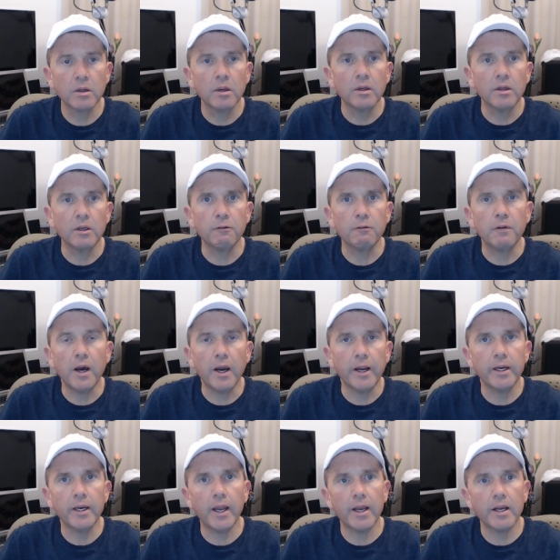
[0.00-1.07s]
defined
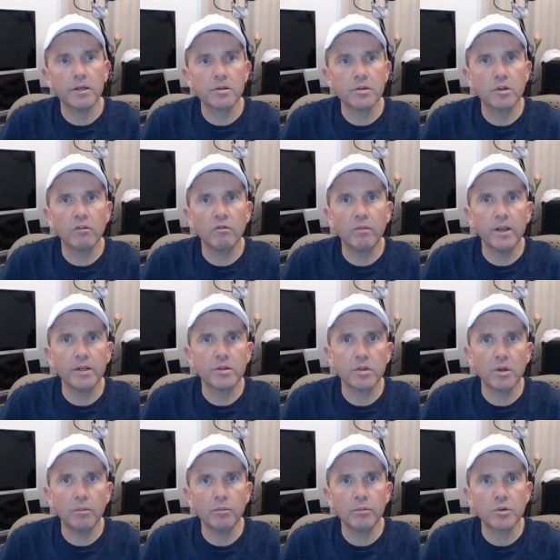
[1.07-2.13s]
as you've made
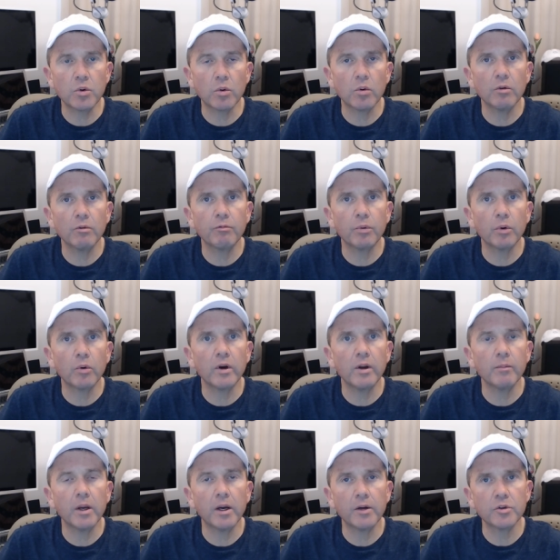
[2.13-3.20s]
some sort of program
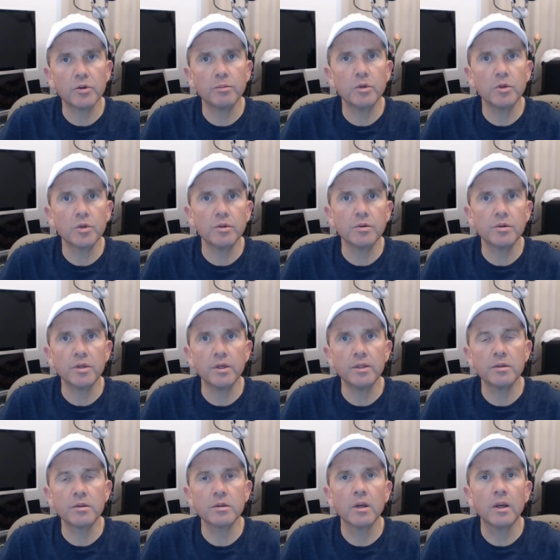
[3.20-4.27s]
contribution
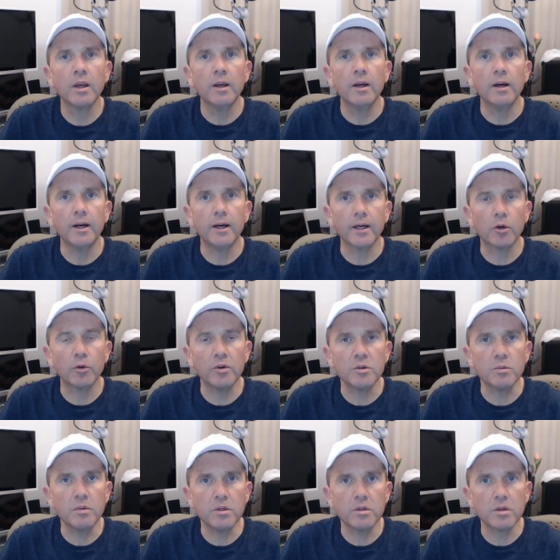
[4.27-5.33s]
since
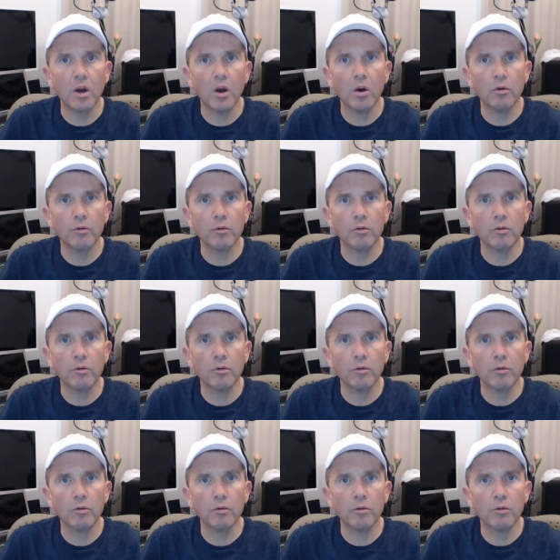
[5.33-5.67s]
Christmas of